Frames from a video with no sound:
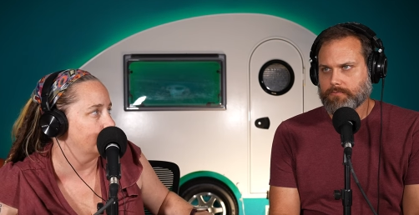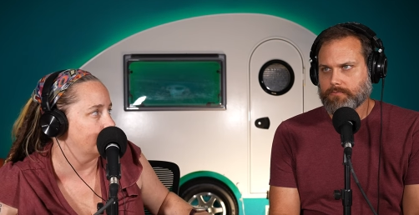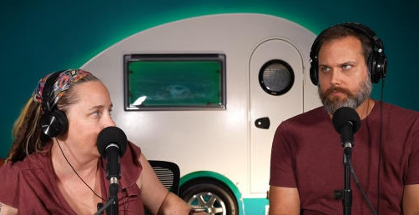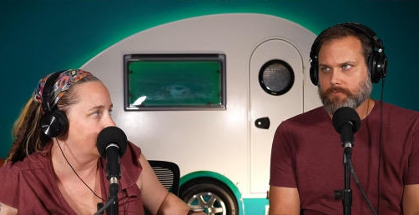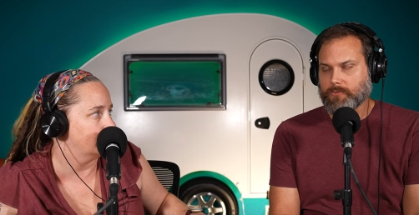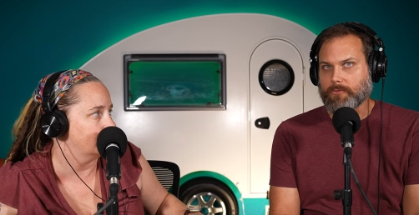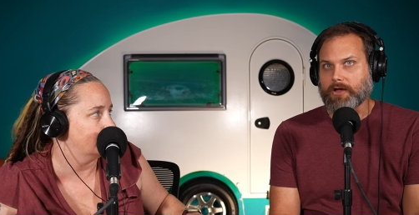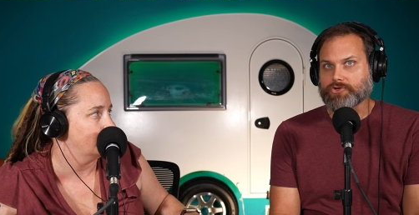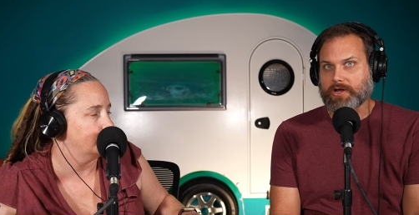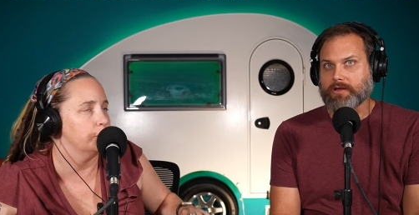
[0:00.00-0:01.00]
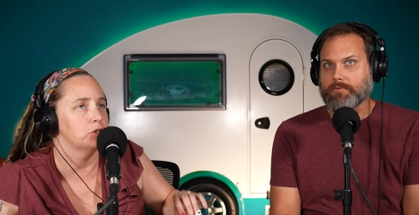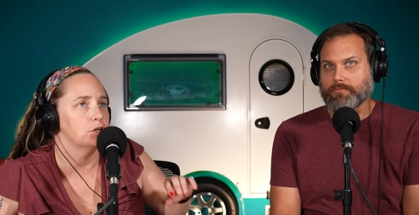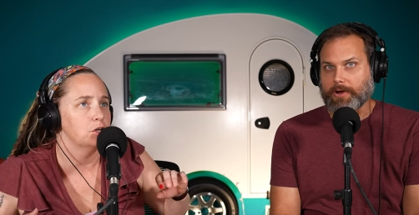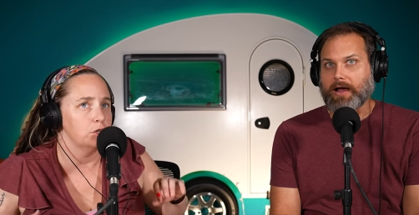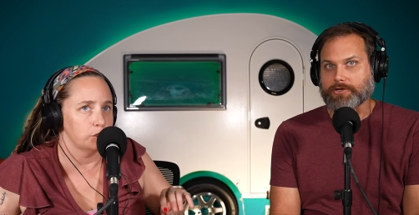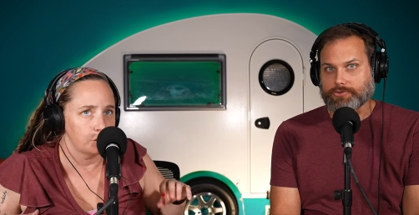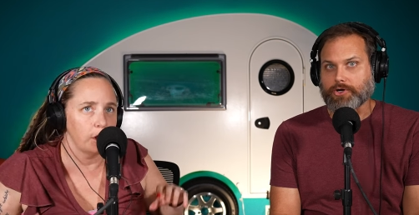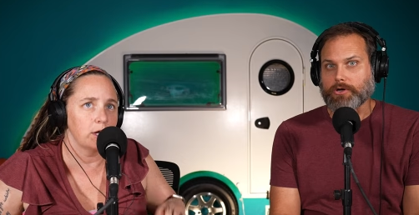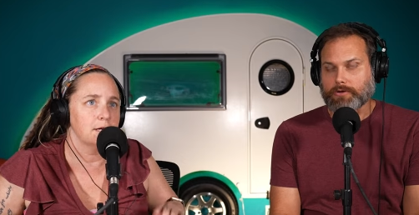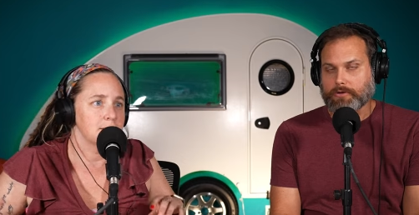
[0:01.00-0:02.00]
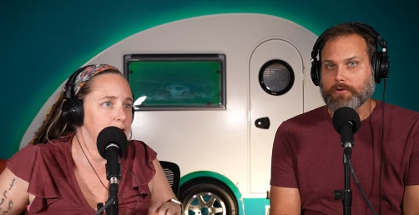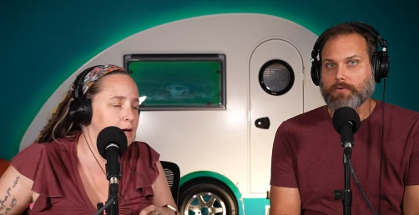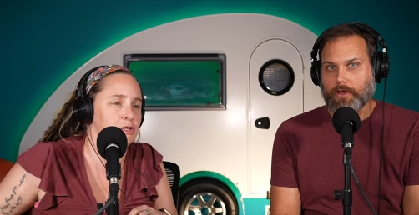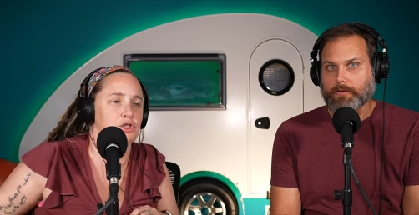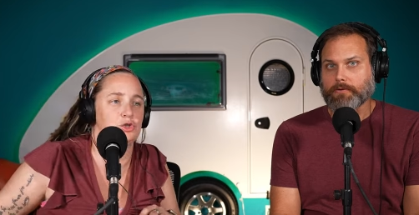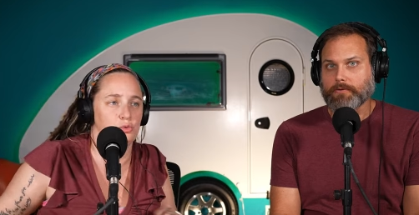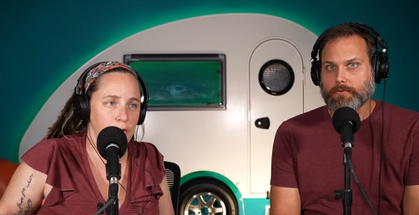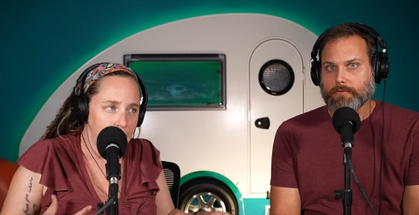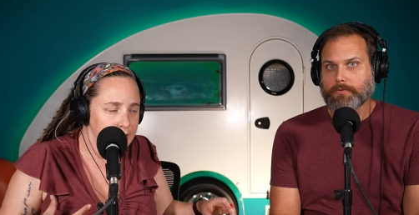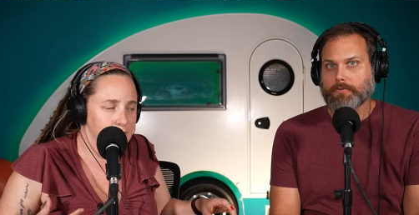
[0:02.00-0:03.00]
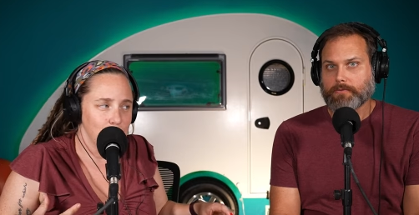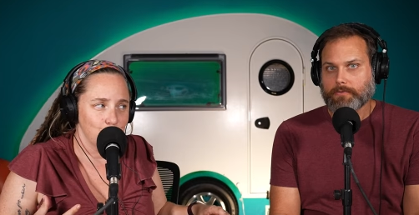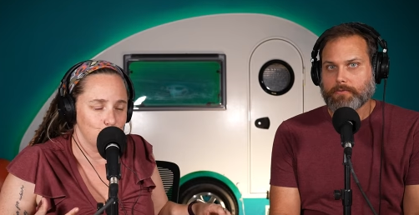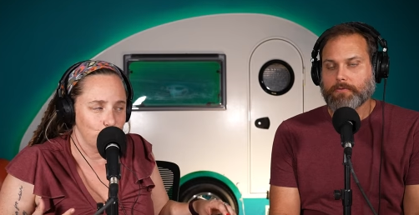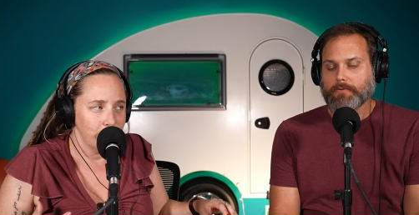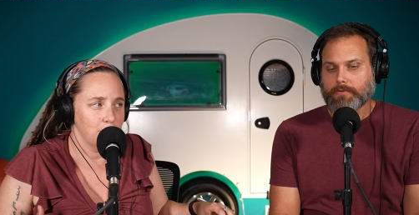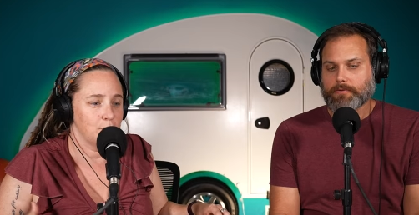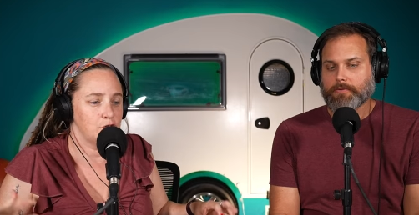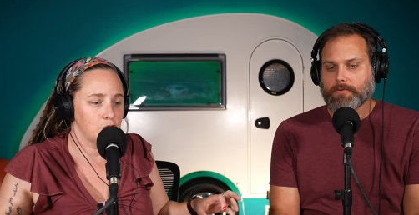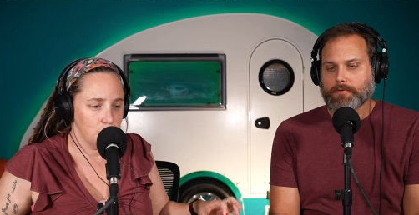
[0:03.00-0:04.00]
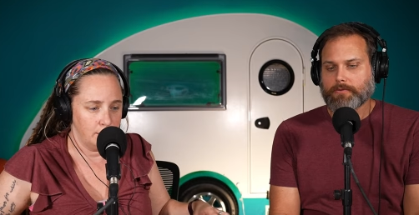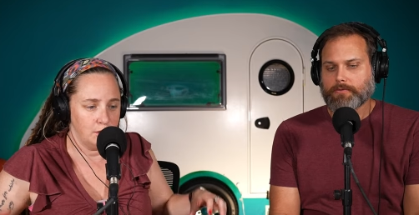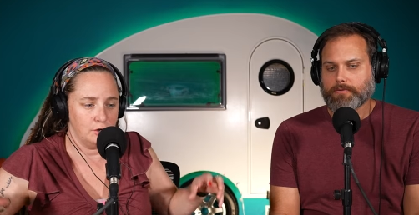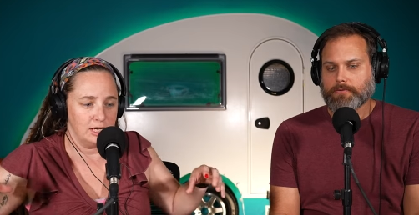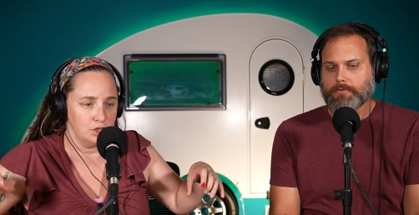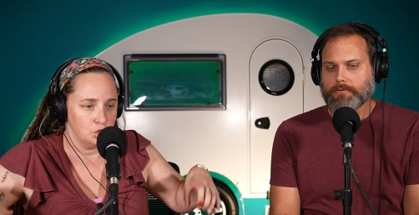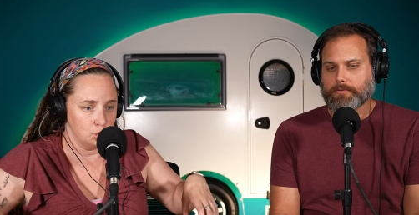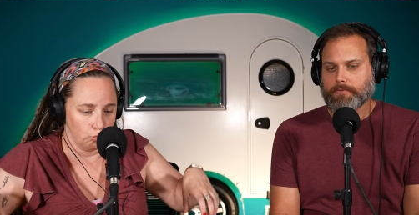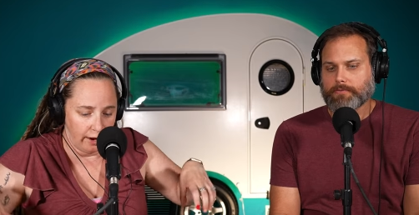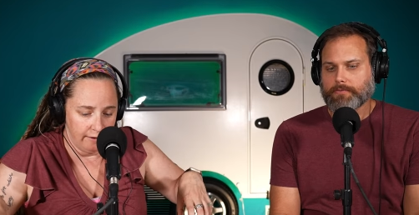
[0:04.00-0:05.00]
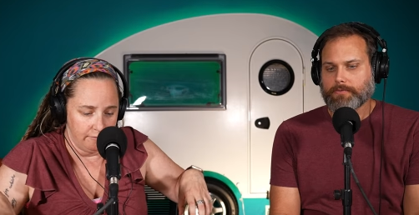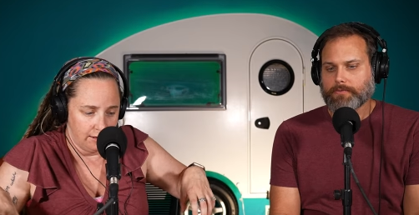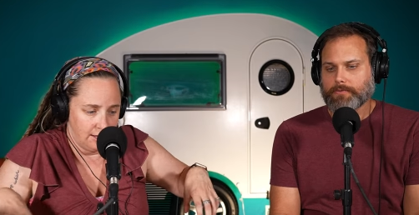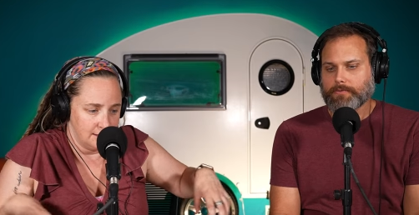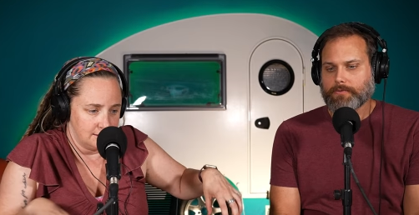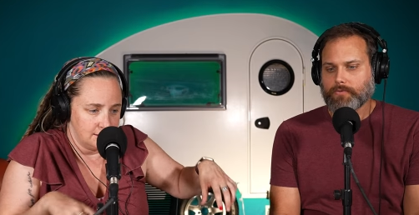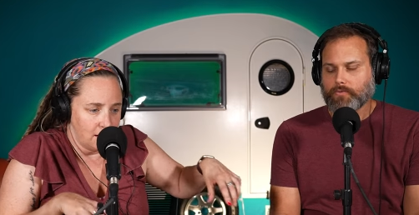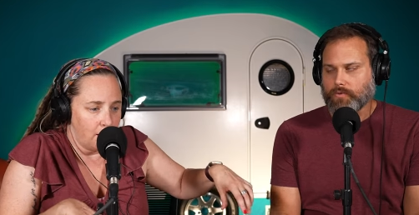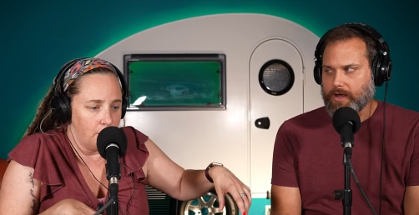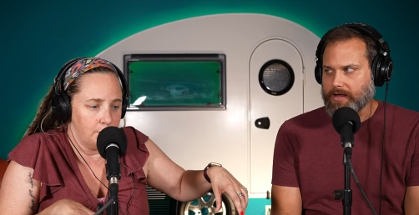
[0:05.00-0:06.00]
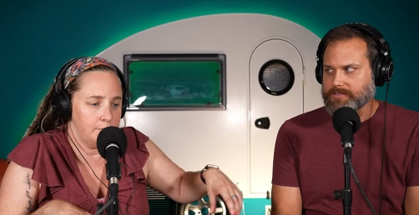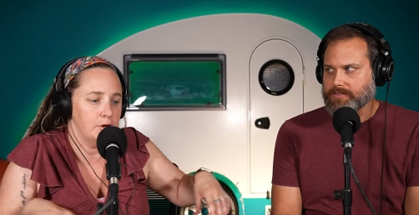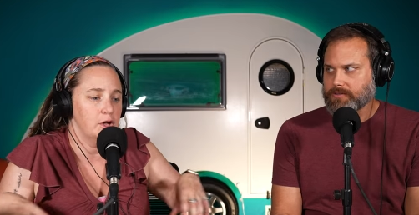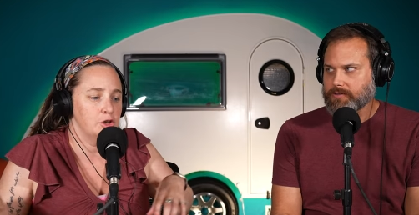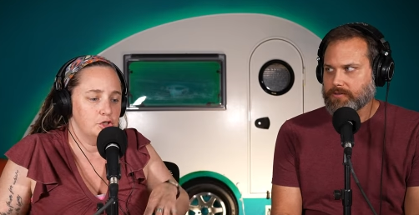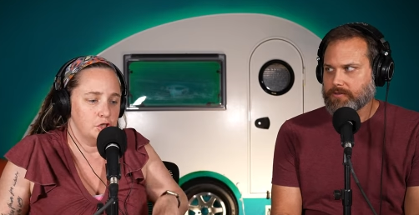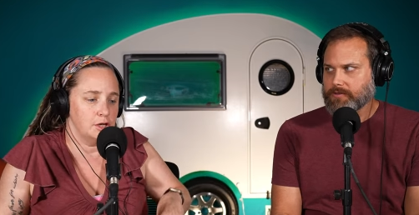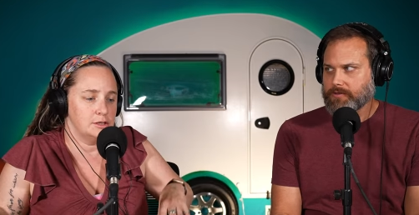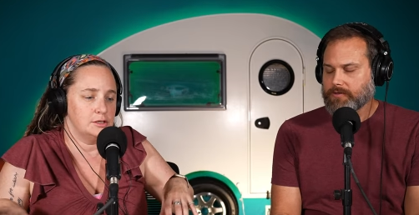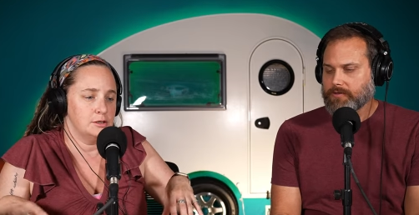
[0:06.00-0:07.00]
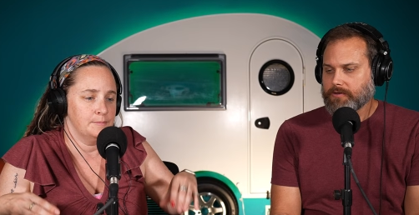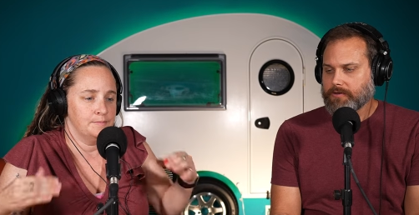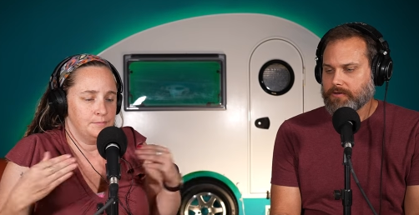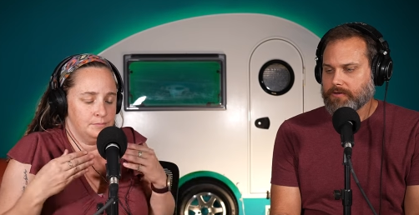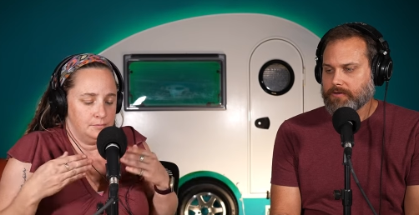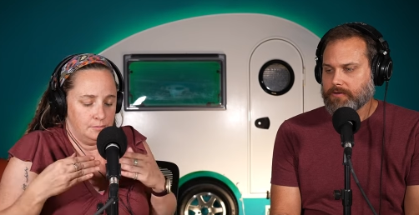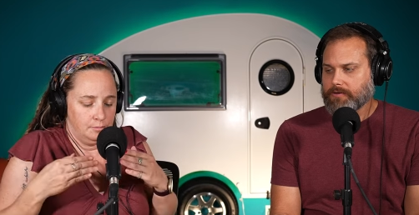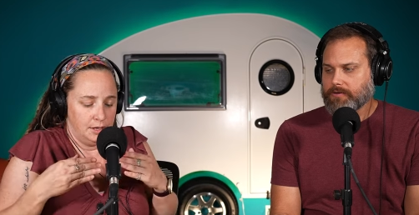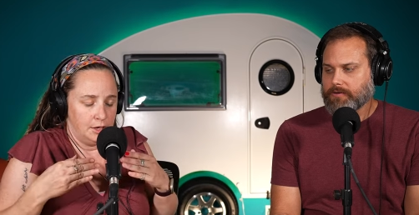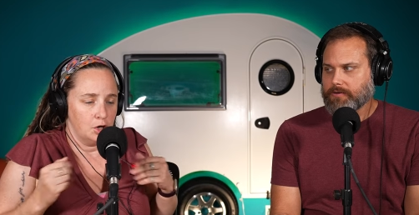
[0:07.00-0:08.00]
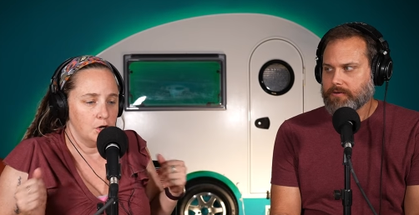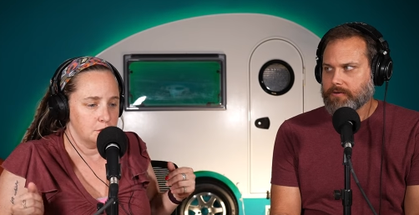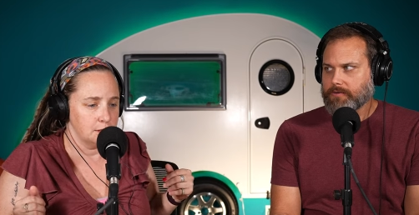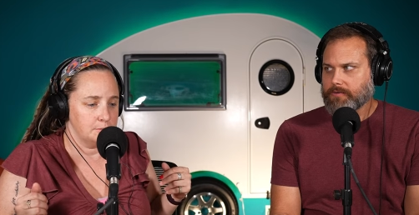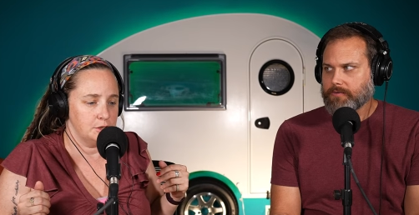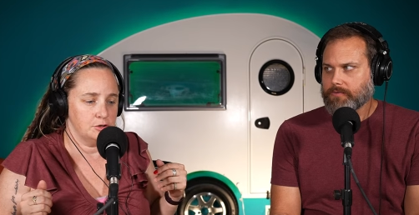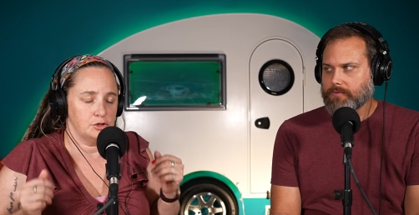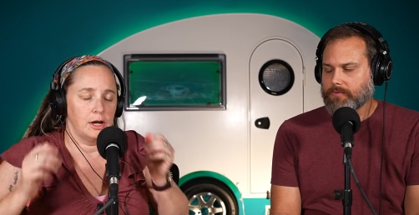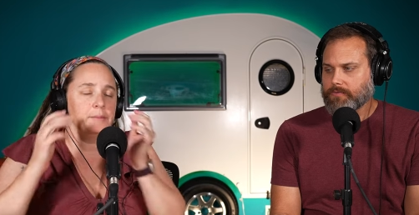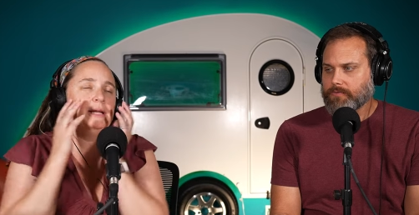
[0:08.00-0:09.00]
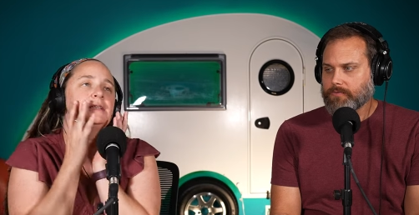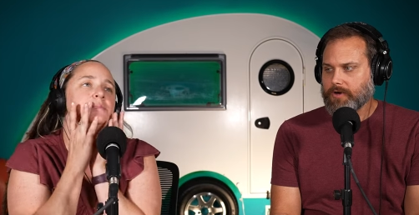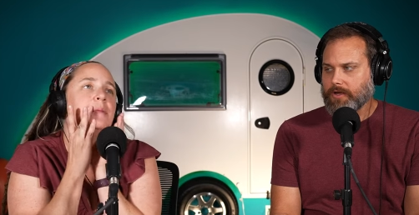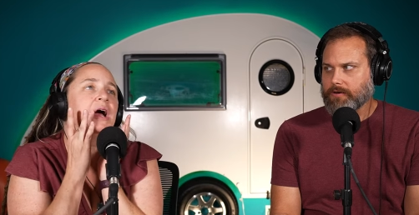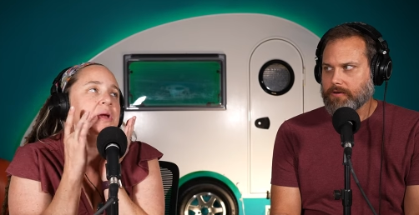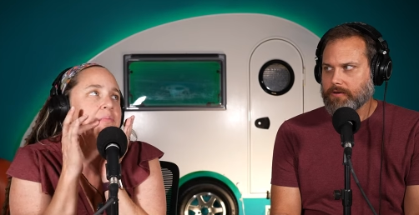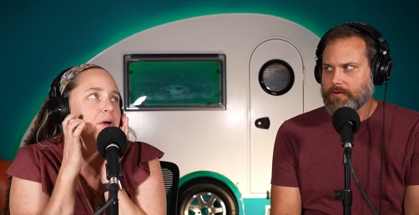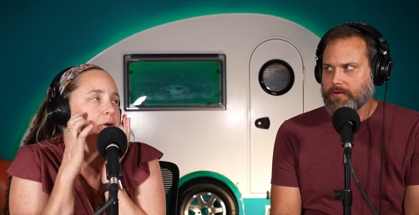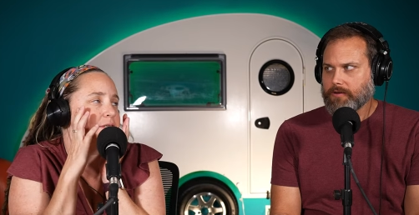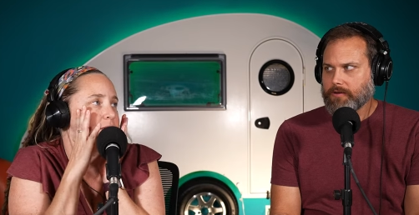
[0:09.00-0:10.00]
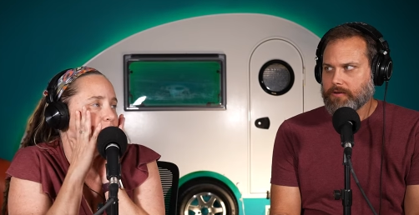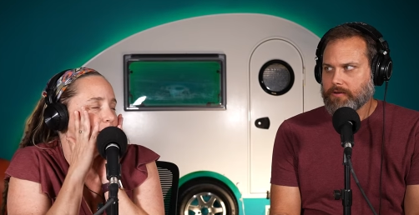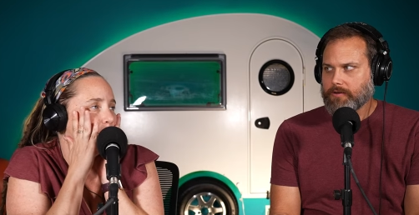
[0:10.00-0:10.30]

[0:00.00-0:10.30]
Speaker 1: right? Not dragging your, behind your, your truck, truck, is not yeah. dragging your trailer. Your trailer is driving itself, right? Just being hooked up to your truck. I mean, it's right. mind blowing to think